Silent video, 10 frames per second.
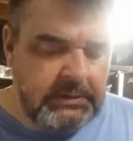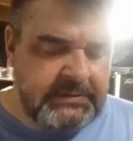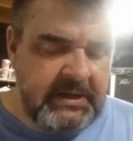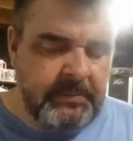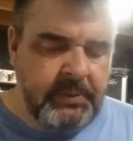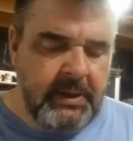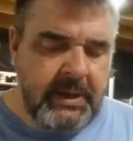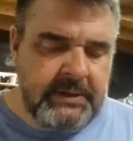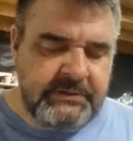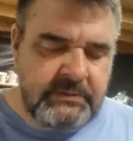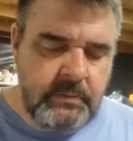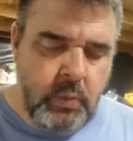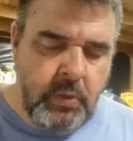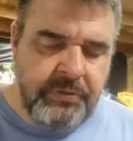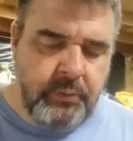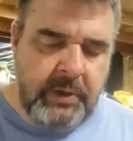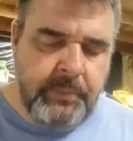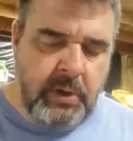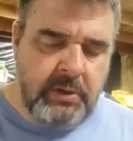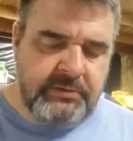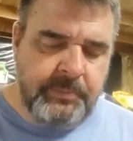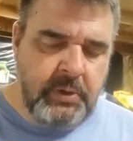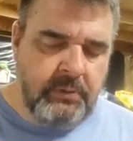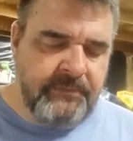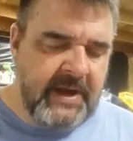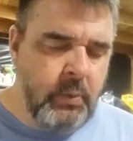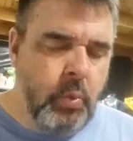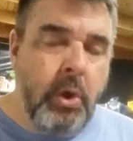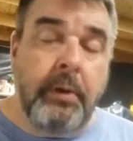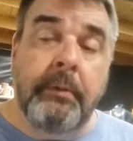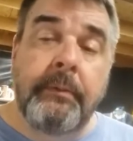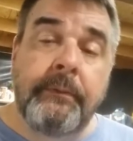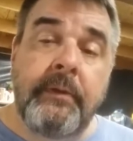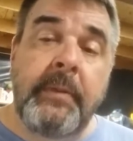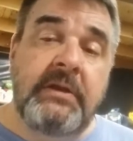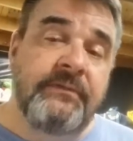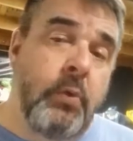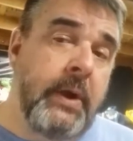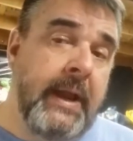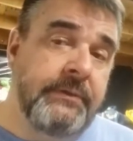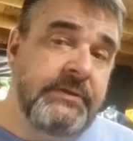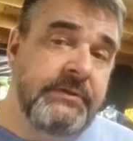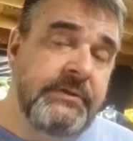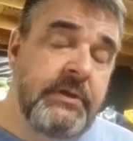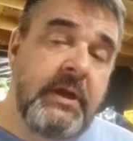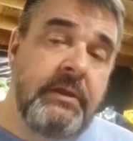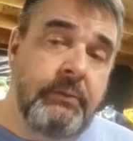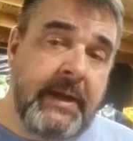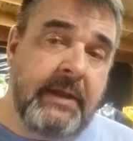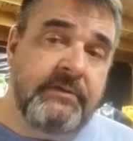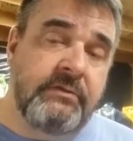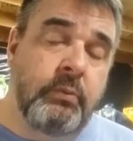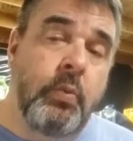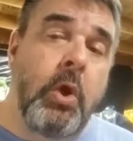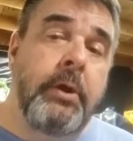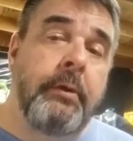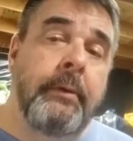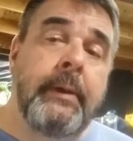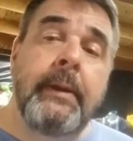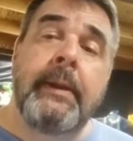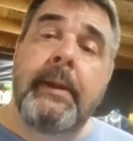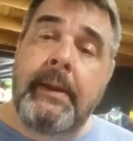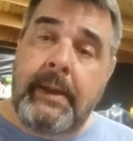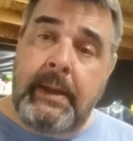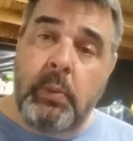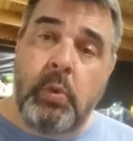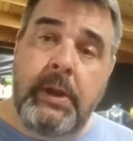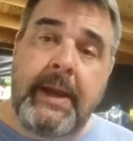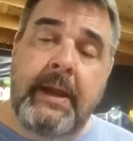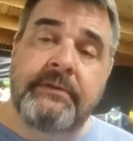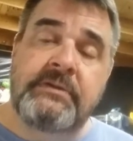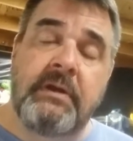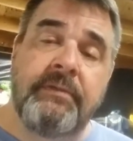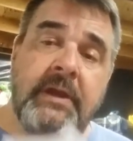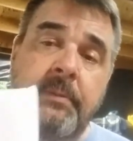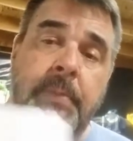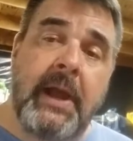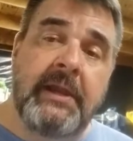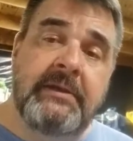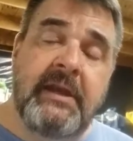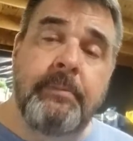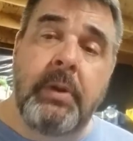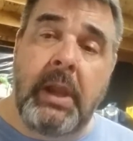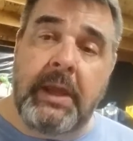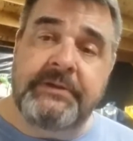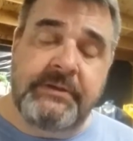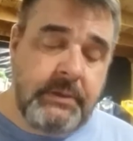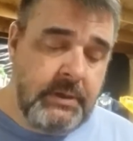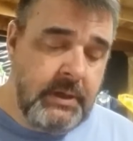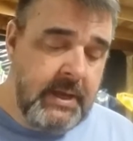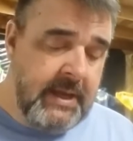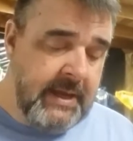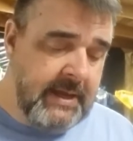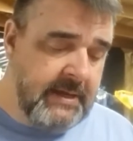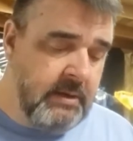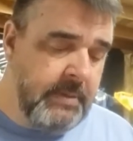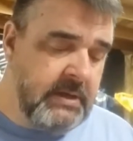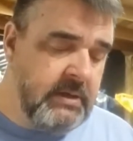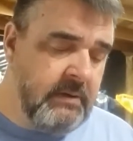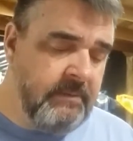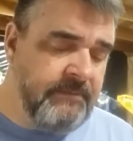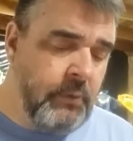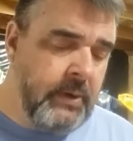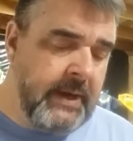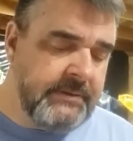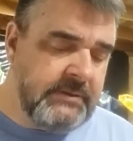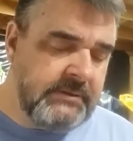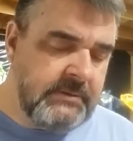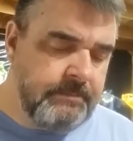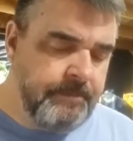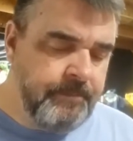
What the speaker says: T Plus with 3 parts purified water. So it makes 4 ounces. So you need 3 ounces of water and 1 ounce of the Poly T Plus, and it'll make you 4 ounces.